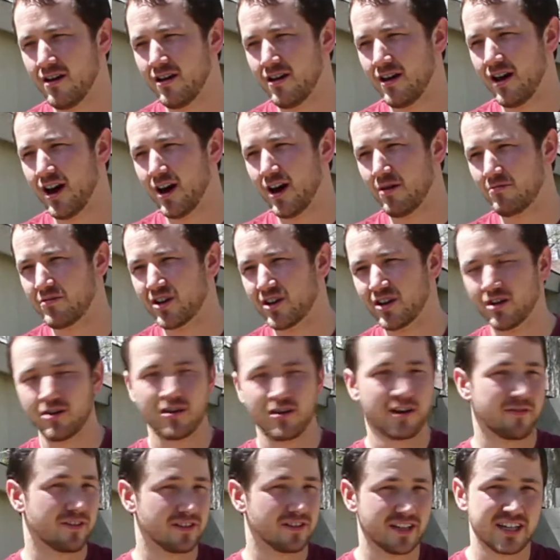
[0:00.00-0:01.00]
You know,
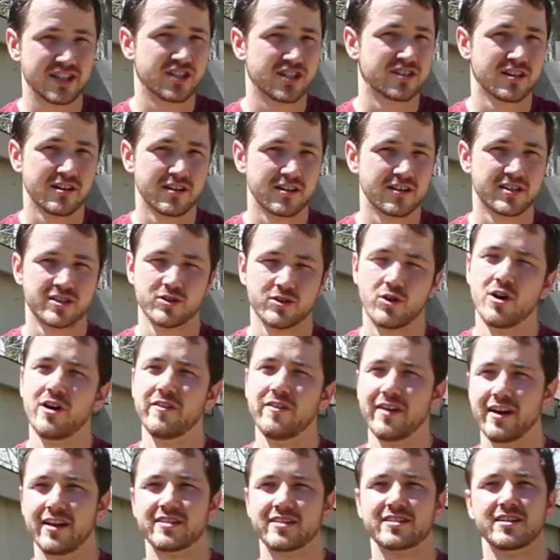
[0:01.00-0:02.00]
and if it leaches into the soil,
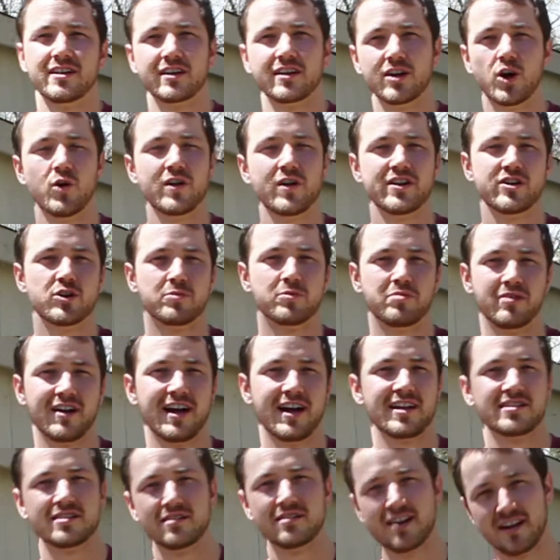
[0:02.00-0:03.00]
then it's going to go into your
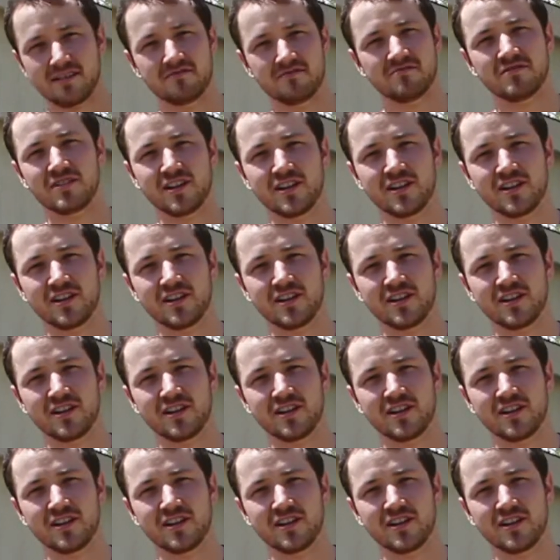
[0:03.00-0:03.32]
plants, and then,